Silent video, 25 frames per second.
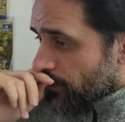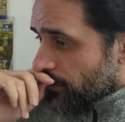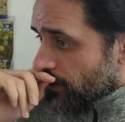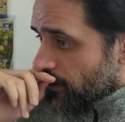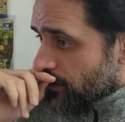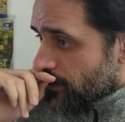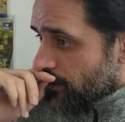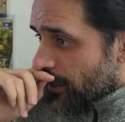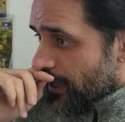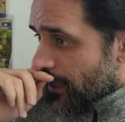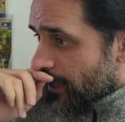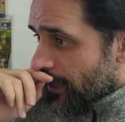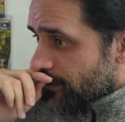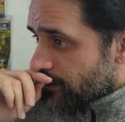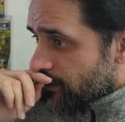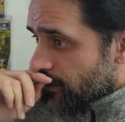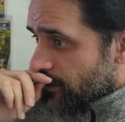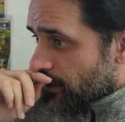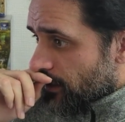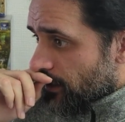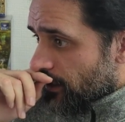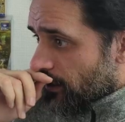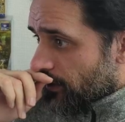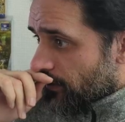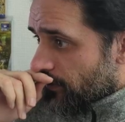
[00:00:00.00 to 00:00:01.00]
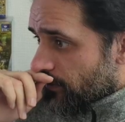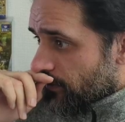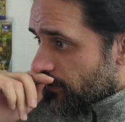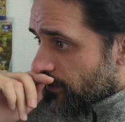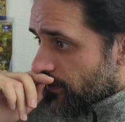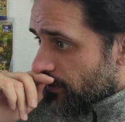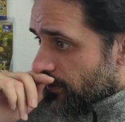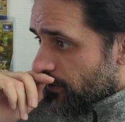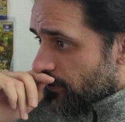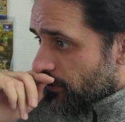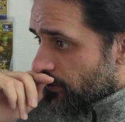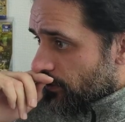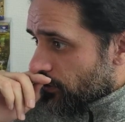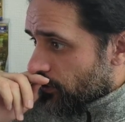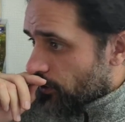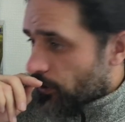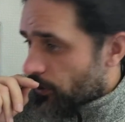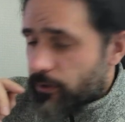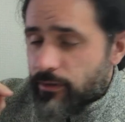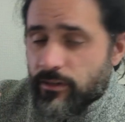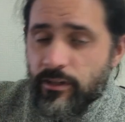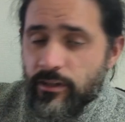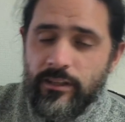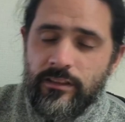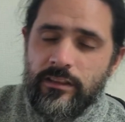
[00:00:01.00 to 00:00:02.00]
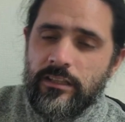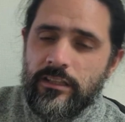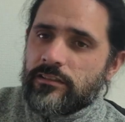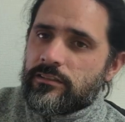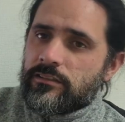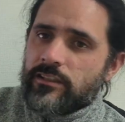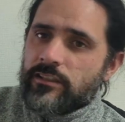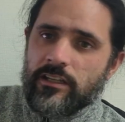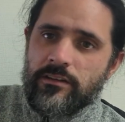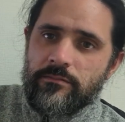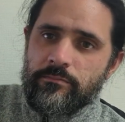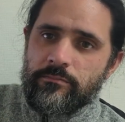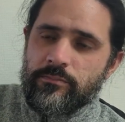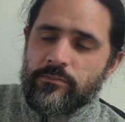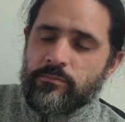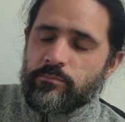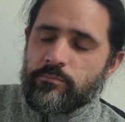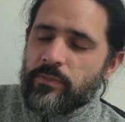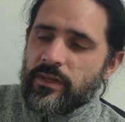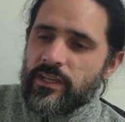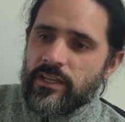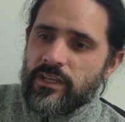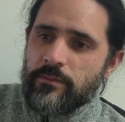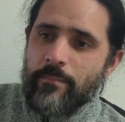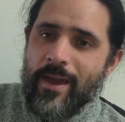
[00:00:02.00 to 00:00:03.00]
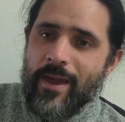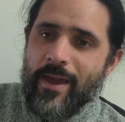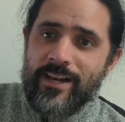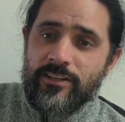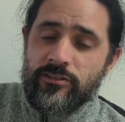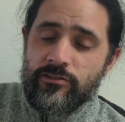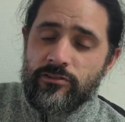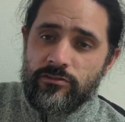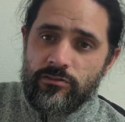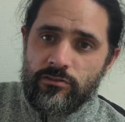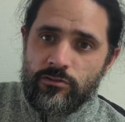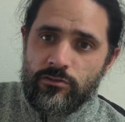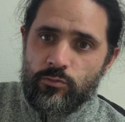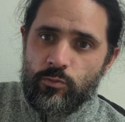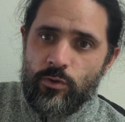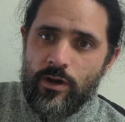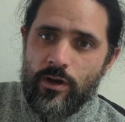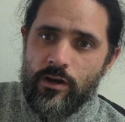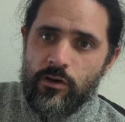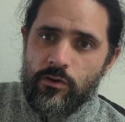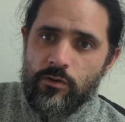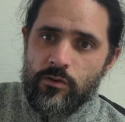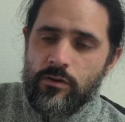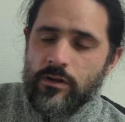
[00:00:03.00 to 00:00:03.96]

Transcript: And this can be managers as well.